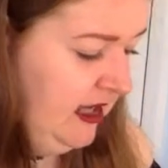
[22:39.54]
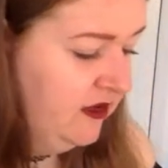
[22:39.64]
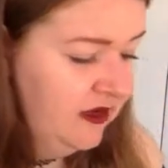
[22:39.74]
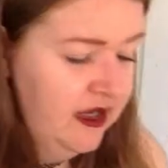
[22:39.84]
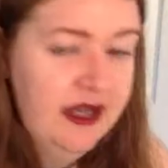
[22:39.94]

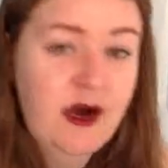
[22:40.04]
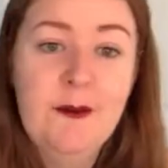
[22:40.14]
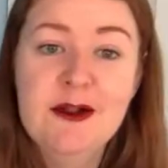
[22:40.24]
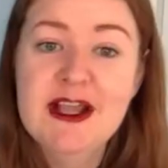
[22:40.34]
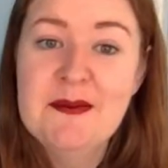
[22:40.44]
I got a
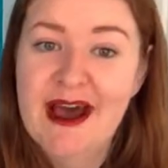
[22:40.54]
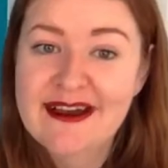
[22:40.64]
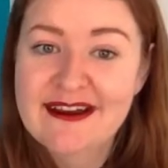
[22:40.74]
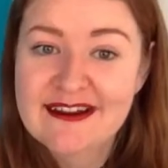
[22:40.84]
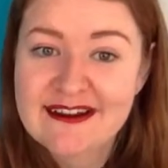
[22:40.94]

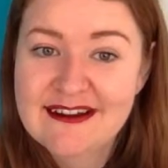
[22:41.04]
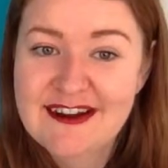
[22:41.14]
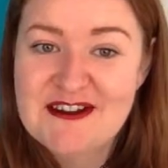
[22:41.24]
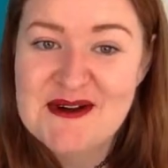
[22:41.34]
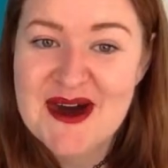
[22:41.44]
multi-pack
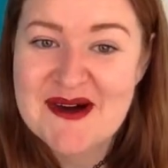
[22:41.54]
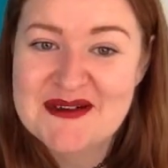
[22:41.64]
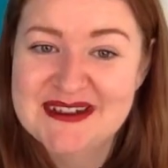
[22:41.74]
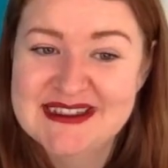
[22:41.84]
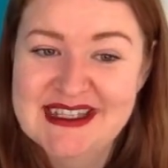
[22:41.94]
of
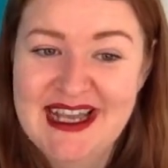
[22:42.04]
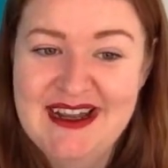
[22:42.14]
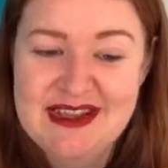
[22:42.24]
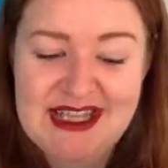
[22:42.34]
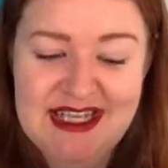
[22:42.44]
baubles. Are you
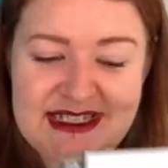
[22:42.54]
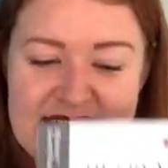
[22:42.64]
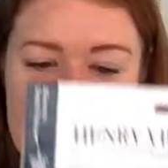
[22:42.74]
having this?